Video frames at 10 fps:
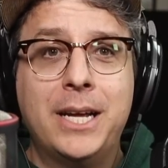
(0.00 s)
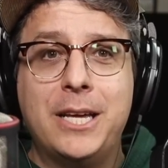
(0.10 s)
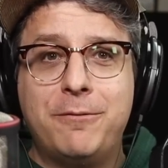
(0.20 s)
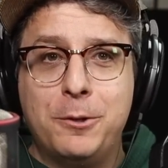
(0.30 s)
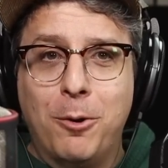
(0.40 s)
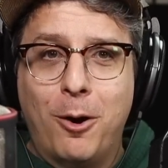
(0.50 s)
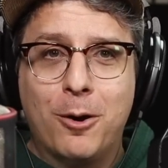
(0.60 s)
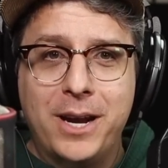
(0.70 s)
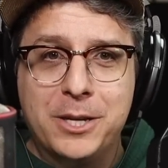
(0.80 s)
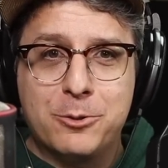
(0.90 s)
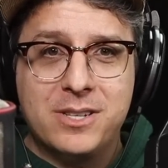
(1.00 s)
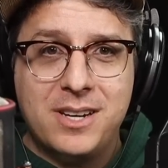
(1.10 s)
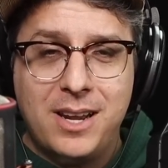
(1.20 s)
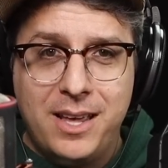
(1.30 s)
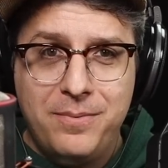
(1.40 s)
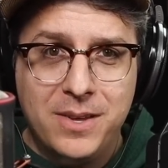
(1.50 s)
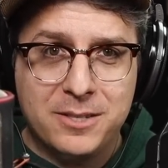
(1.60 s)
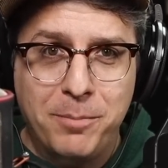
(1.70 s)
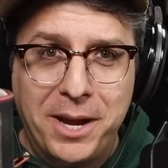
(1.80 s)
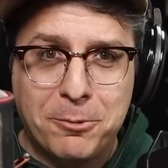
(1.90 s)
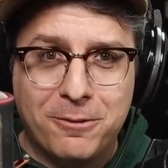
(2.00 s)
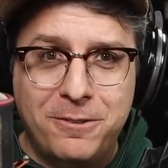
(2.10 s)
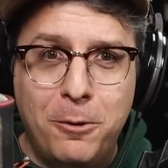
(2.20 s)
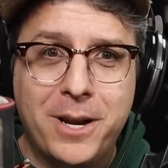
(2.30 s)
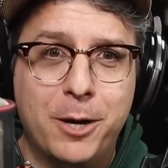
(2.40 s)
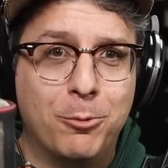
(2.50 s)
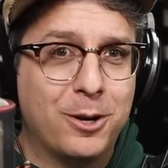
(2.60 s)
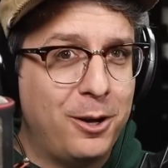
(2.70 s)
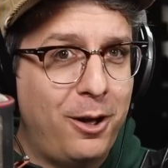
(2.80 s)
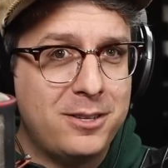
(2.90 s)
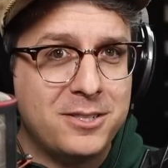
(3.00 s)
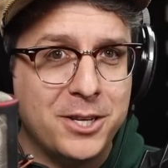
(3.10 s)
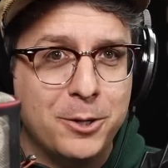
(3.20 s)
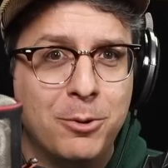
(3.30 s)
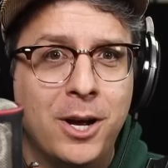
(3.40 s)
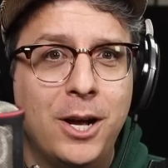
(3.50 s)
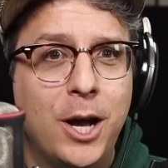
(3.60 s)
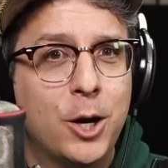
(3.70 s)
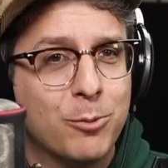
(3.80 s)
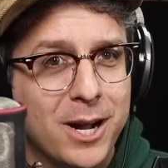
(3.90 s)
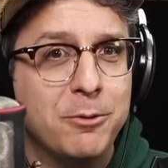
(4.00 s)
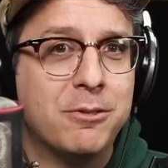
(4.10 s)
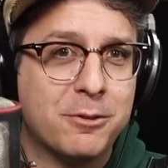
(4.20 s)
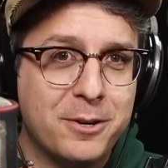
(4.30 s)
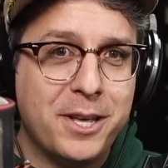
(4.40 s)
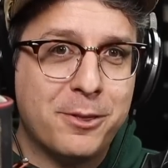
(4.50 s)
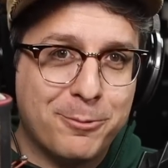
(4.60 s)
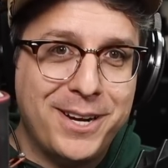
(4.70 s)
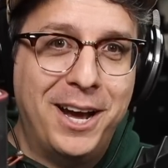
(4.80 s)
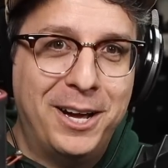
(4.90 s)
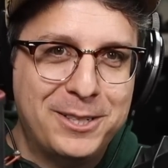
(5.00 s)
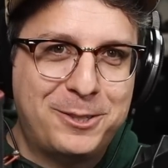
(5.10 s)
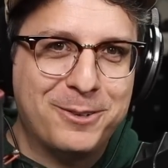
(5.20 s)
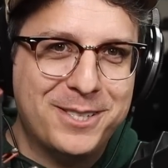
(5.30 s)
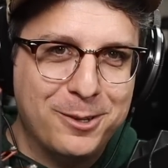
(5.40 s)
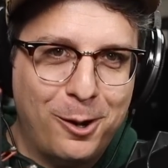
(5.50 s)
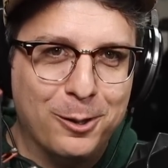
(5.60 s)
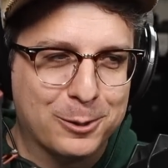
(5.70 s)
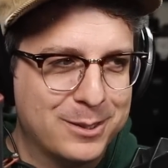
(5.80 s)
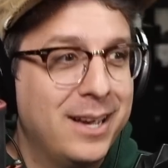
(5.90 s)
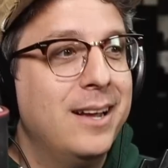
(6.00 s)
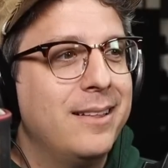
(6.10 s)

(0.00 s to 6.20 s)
If you are interested in this microphone, it will cost you around thirty-three hundred dollars.